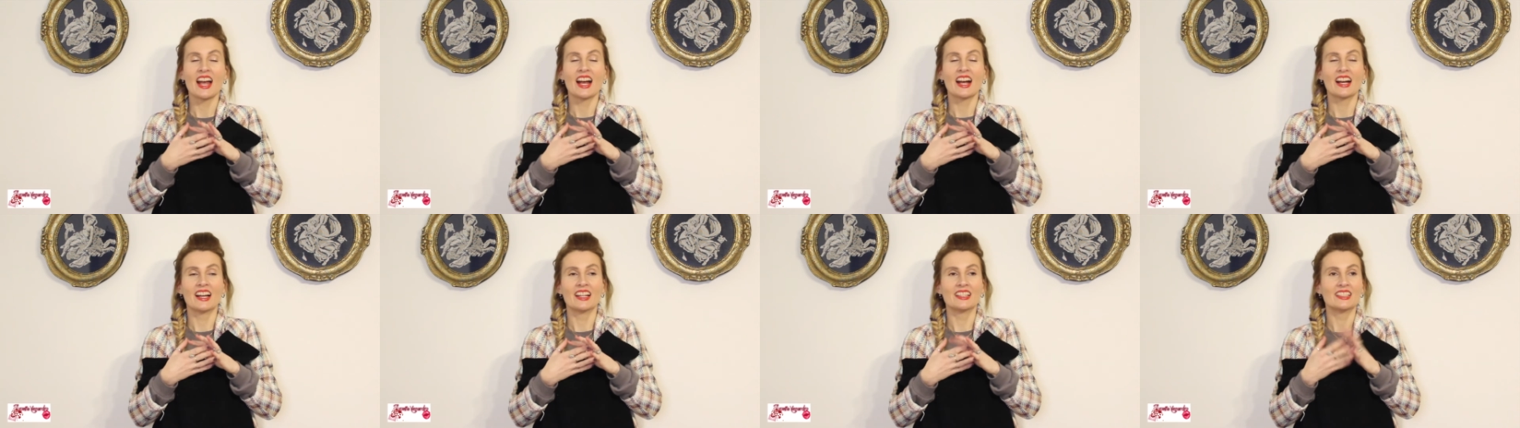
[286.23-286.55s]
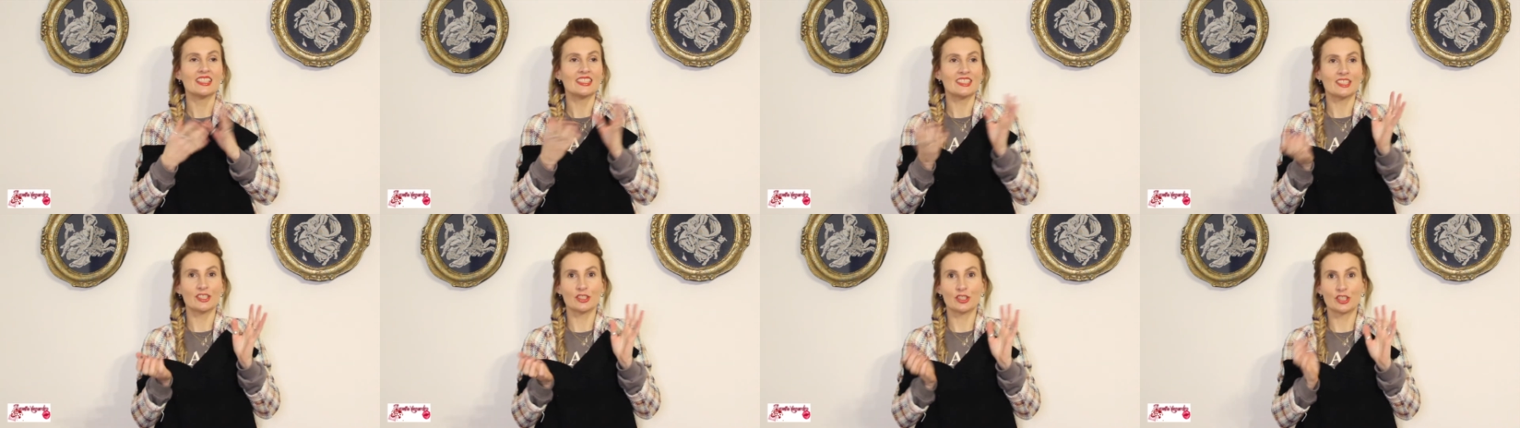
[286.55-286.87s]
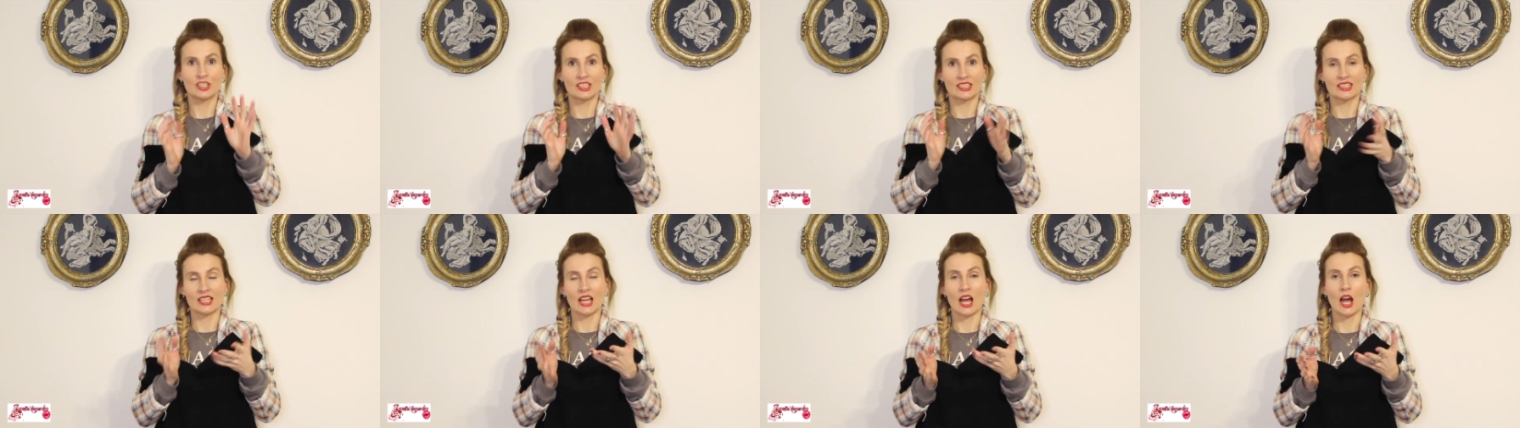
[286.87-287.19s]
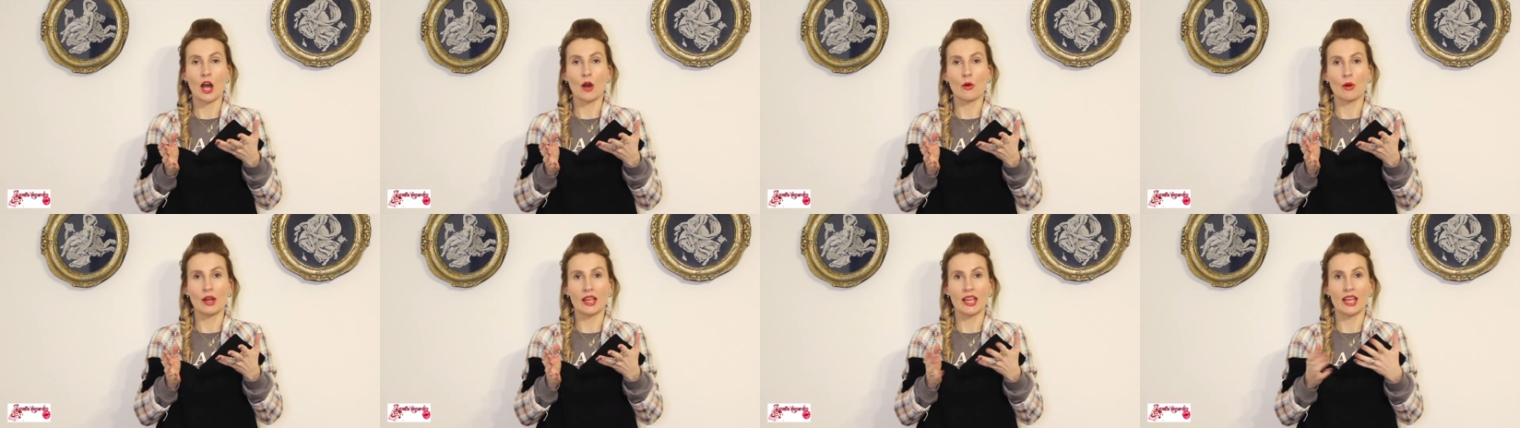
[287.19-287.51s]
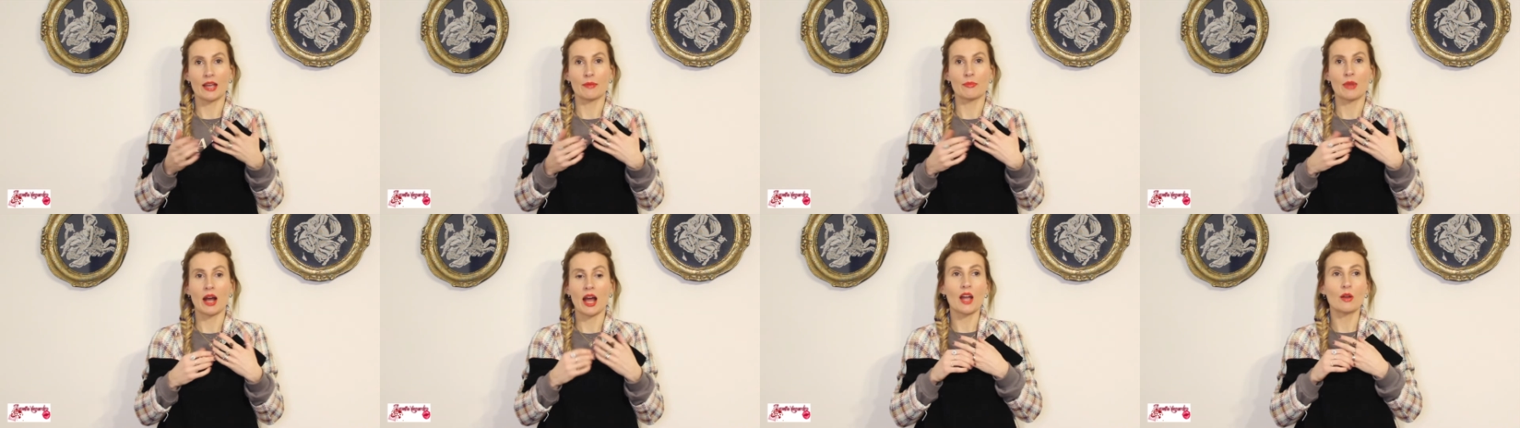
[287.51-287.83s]
This is just how I
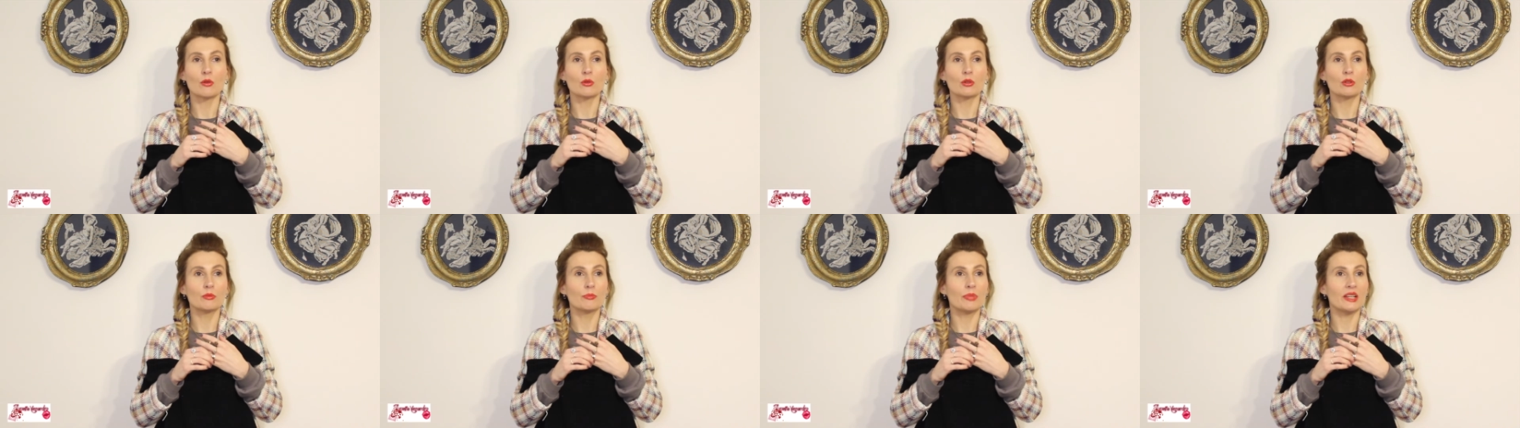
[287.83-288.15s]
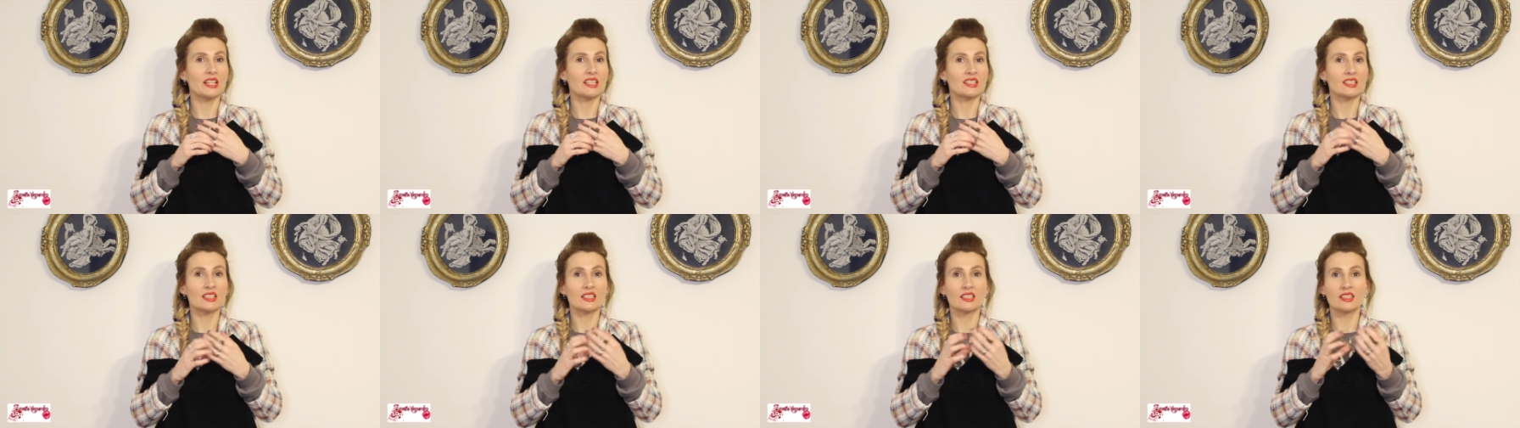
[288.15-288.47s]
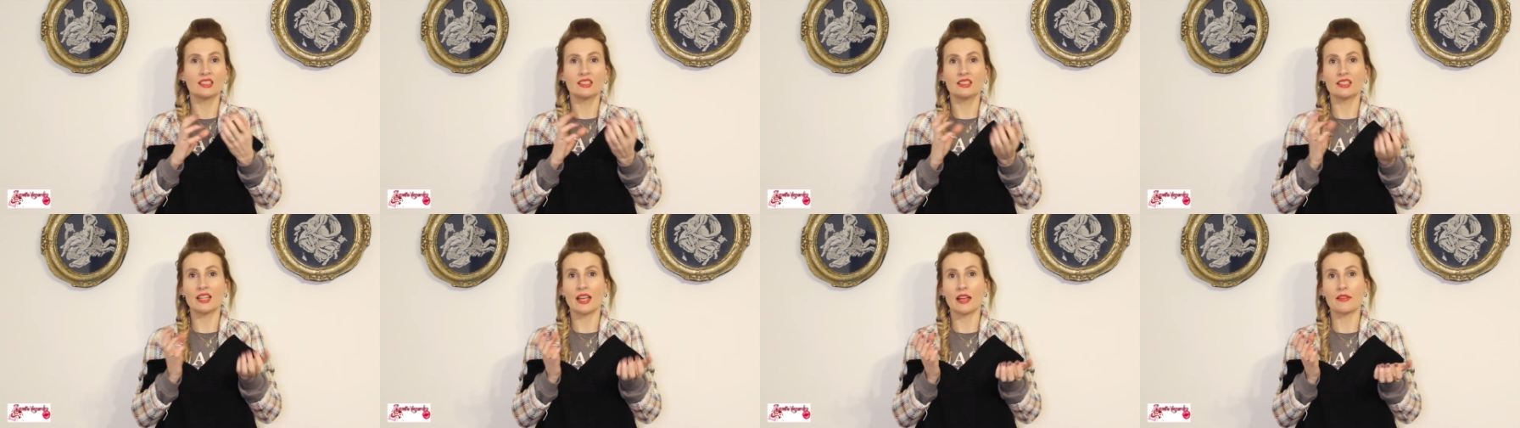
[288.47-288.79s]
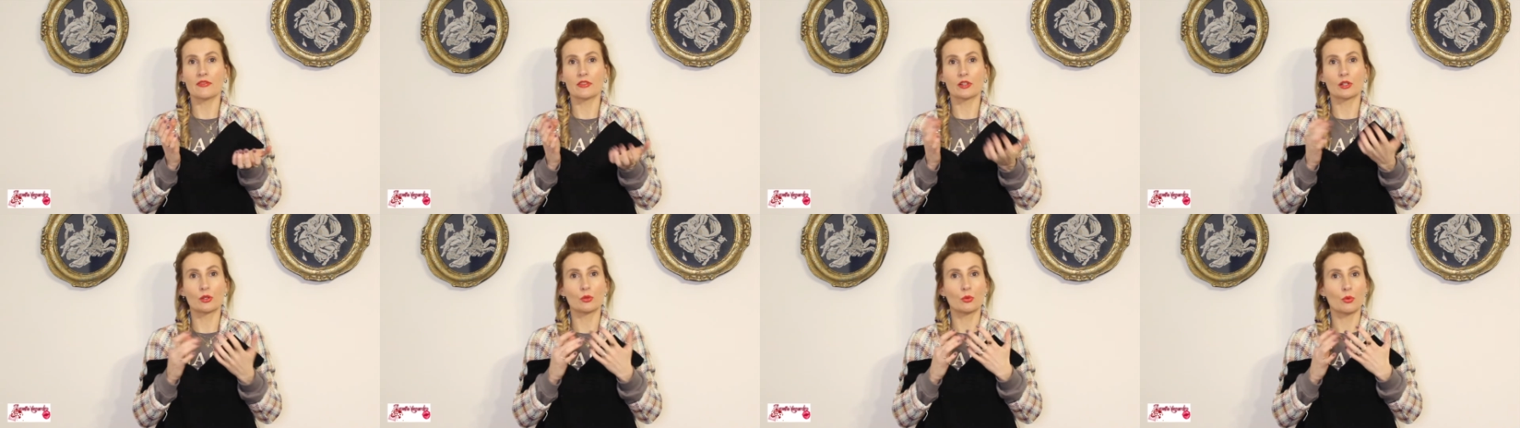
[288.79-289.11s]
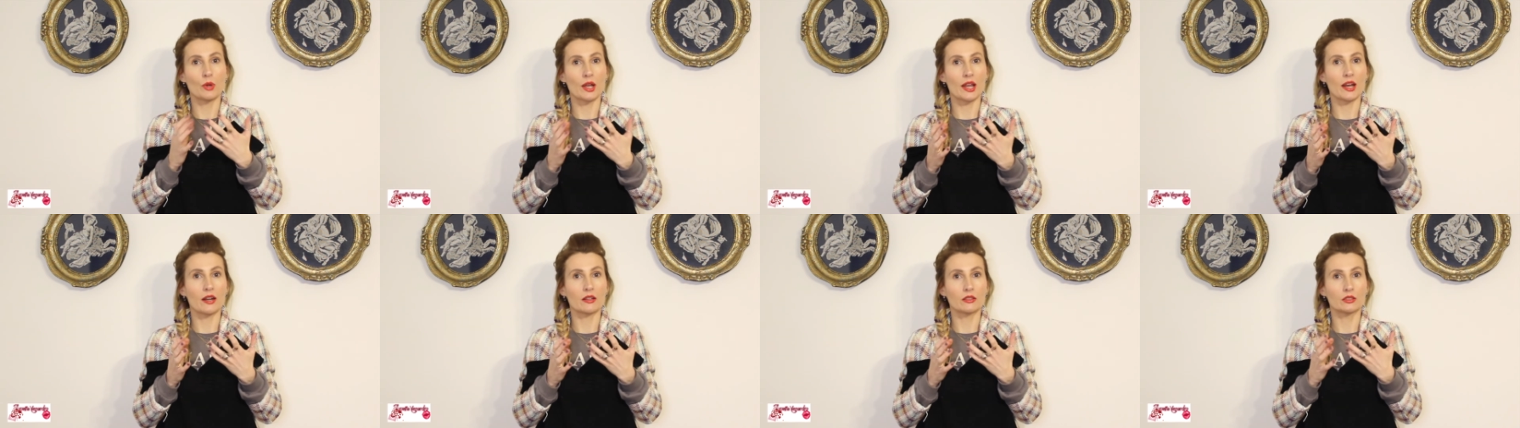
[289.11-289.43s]
am. I will basically never
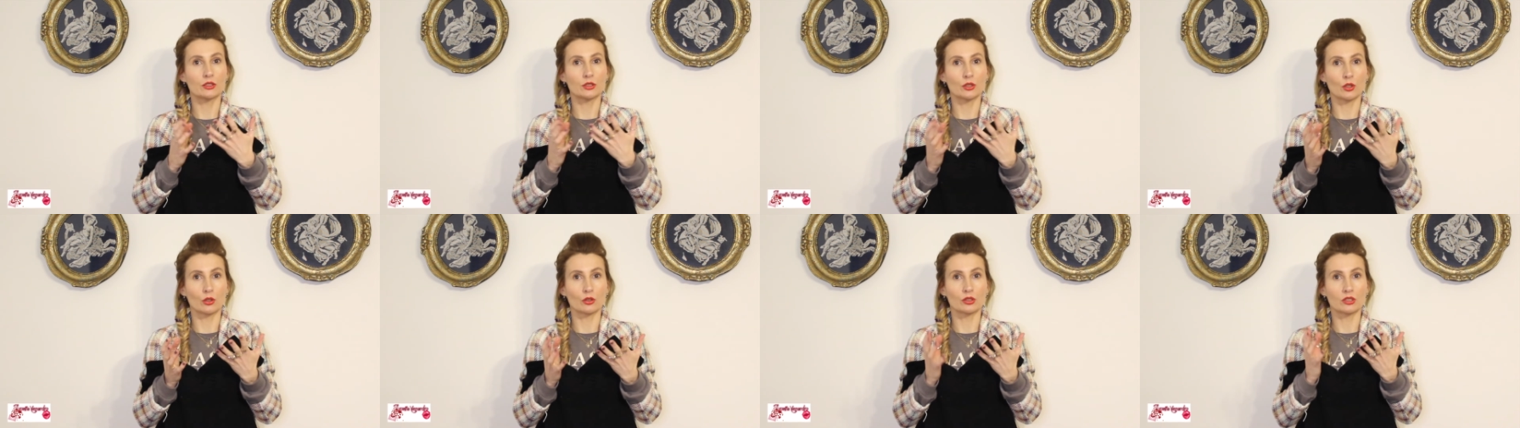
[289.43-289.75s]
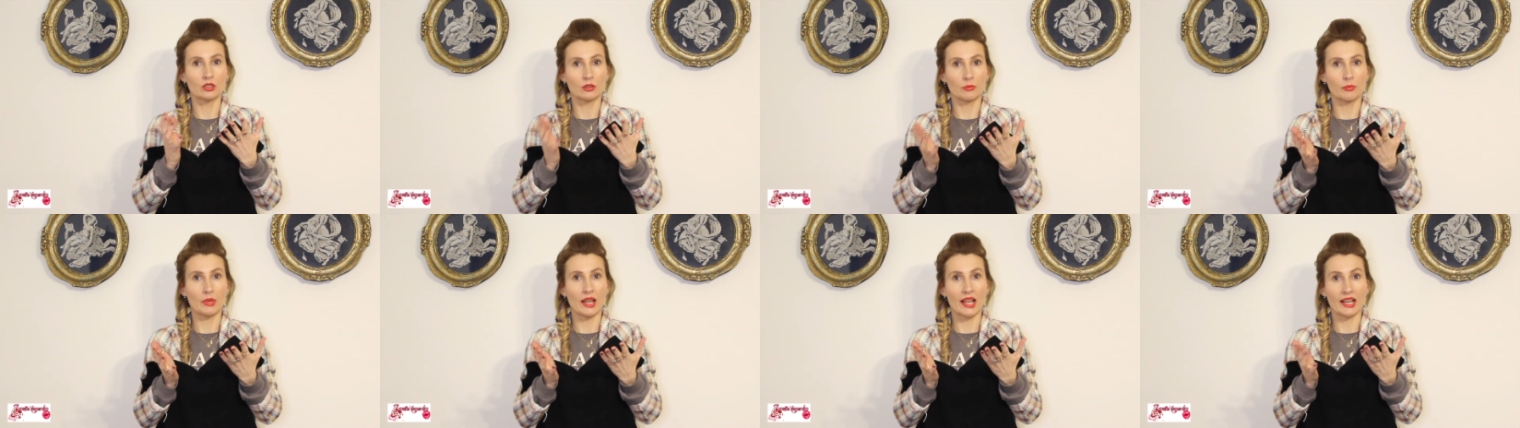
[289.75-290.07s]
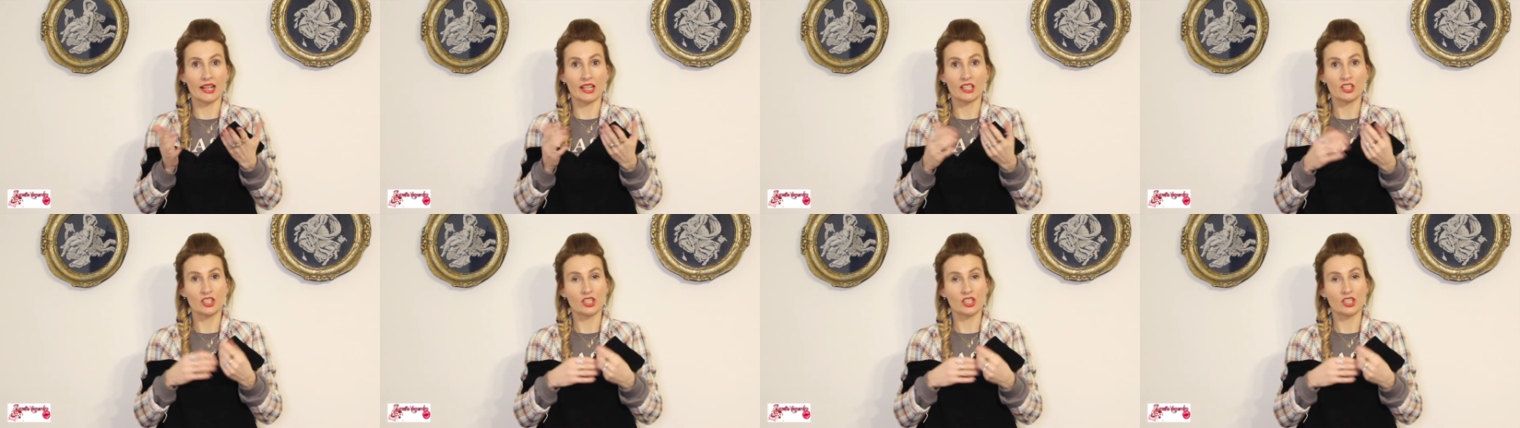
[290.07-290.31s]
wear total black.